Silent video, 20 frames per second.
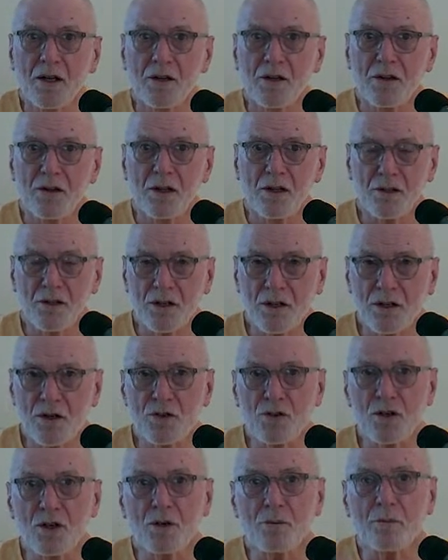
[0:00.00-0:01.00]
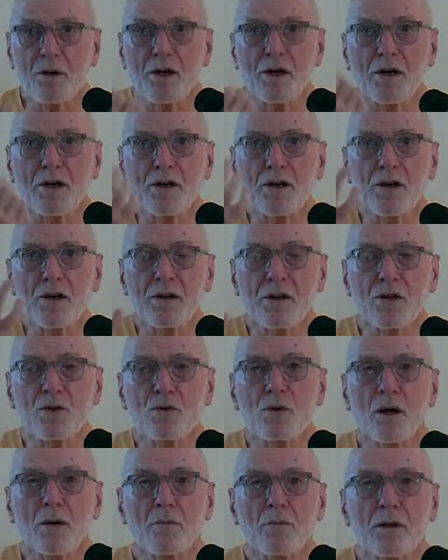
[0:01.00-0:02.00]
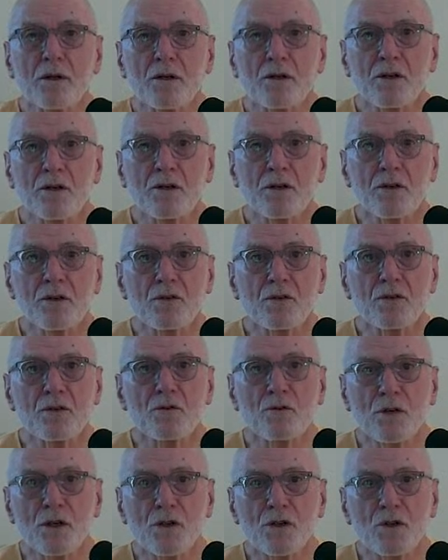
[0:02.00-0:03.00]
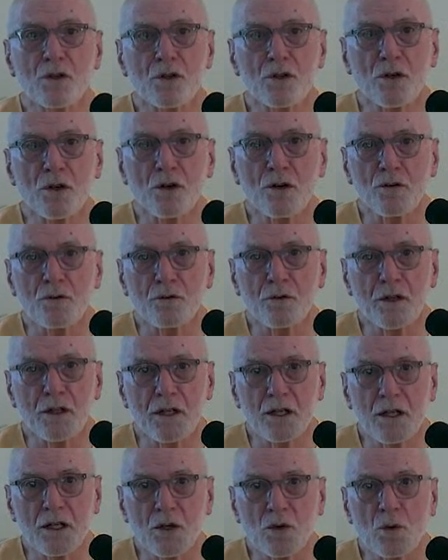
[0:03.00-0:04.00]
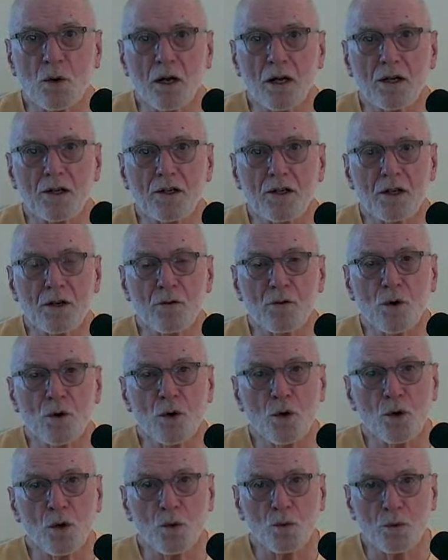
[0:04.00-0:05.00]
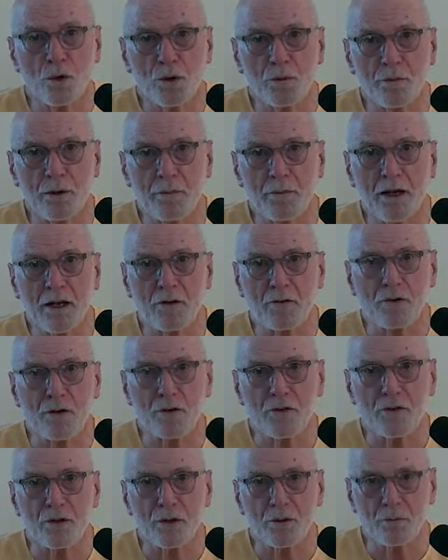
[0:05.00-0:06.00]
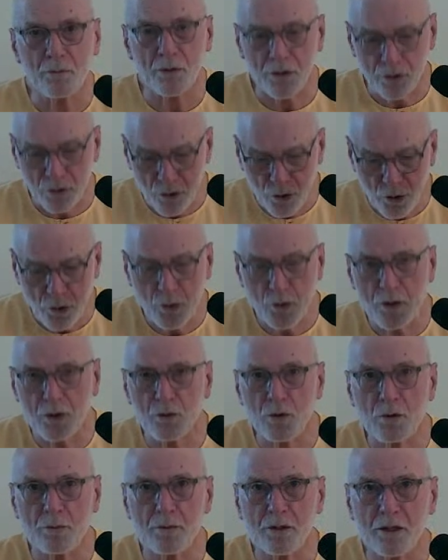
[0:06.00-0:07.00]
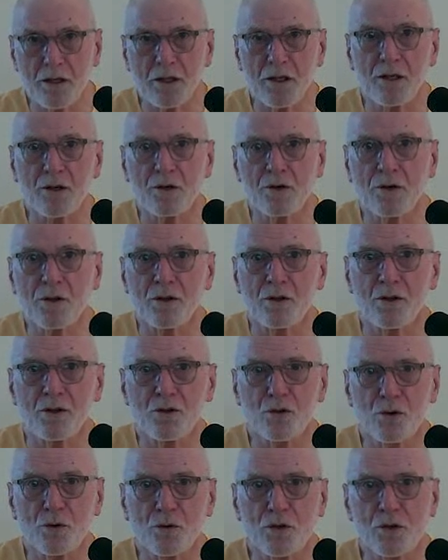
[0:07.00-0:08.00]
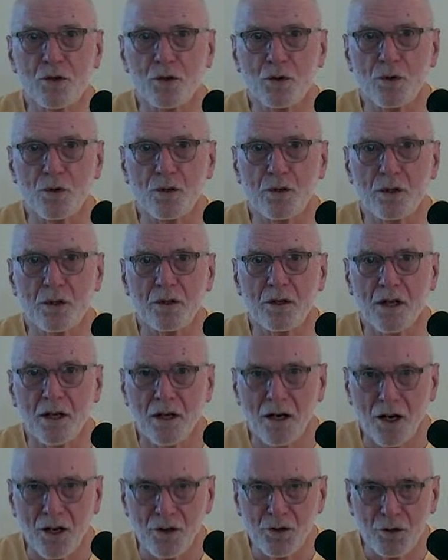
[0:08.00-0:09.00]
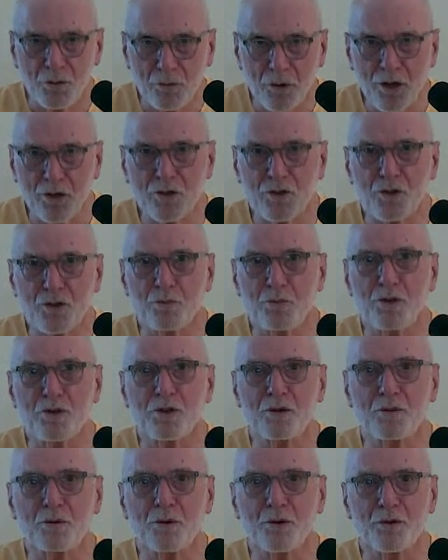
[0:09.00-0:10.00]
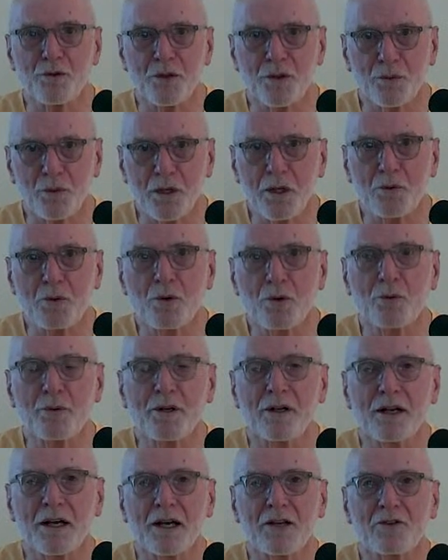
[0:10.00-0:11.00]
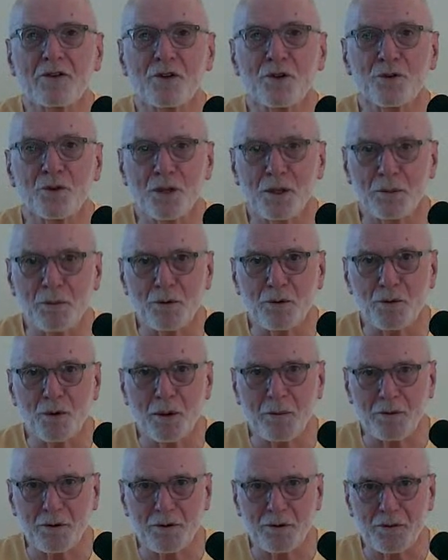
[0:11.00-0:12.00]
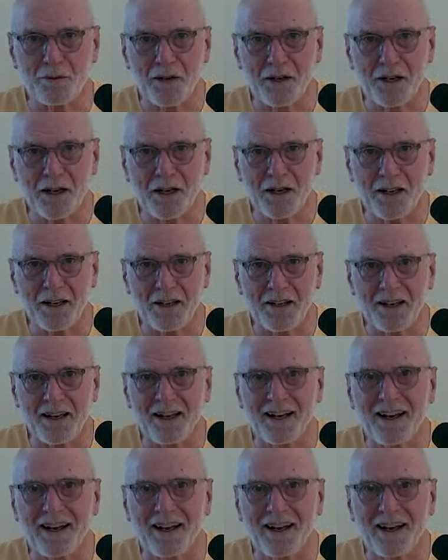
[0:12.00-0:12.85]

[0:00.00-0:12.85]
that it is in America that Swamiji's vision of the equality of all will be manifested. But no, it will be here in the Soviet Union under Marxist principles that we will realize the dream of Swami Vivekananda.